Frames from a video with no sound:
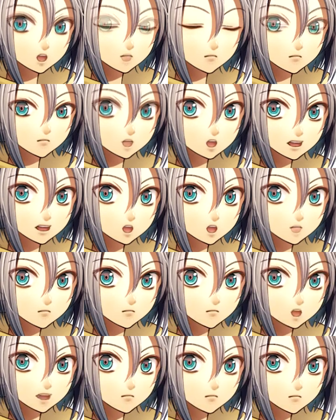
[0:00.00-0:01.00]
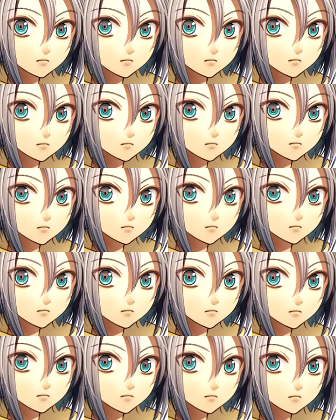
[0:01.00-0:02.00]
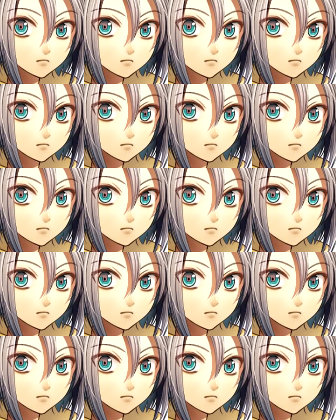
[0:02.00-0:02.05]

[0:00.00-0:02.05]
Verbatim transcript: but I wonder if everything can be repaired by